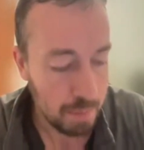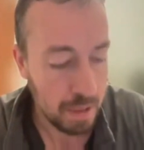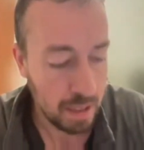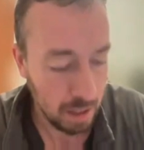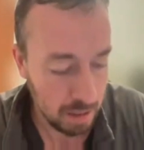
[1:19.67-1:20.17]

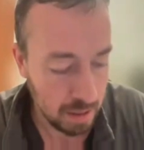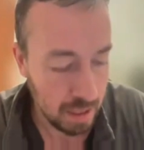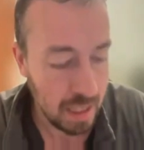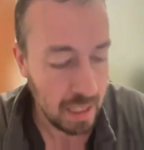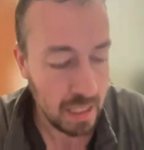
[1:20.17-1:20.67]

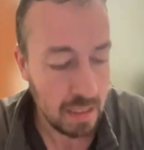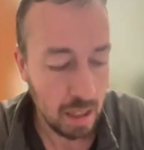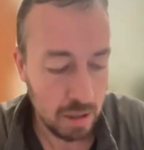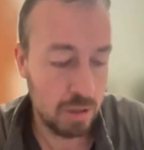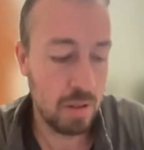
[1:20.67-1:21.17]
because he
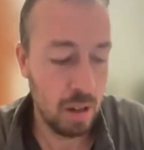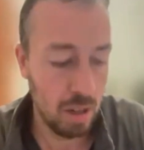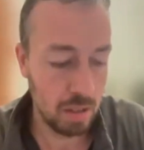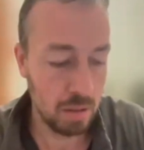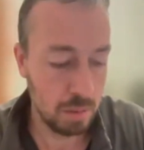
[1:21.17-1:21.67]
touched the
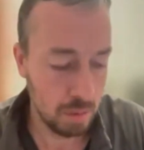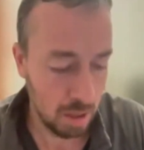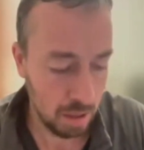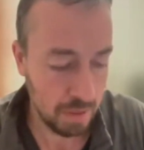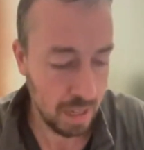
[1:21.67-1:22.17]
hollow
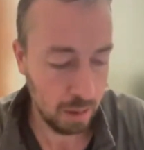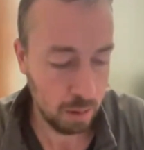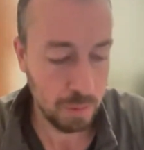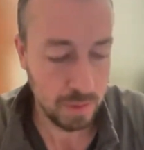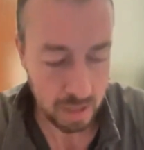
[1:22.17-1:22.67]
of
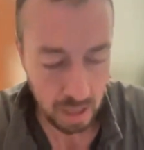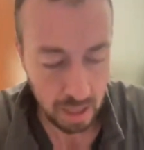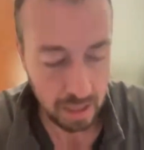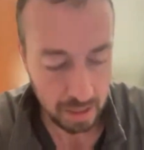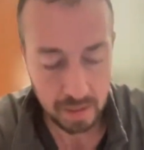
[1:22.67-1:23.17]
Yaakov's
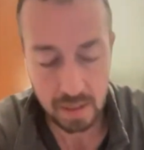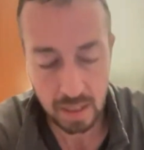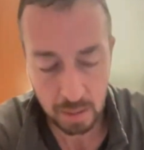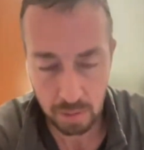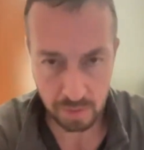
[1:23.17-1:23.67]
thigh in the
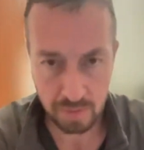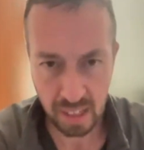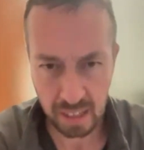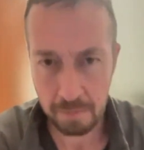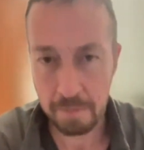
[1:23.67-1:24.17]
sinew of the
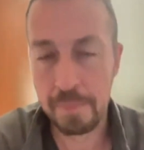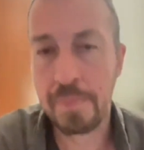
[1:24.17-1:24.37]
vein.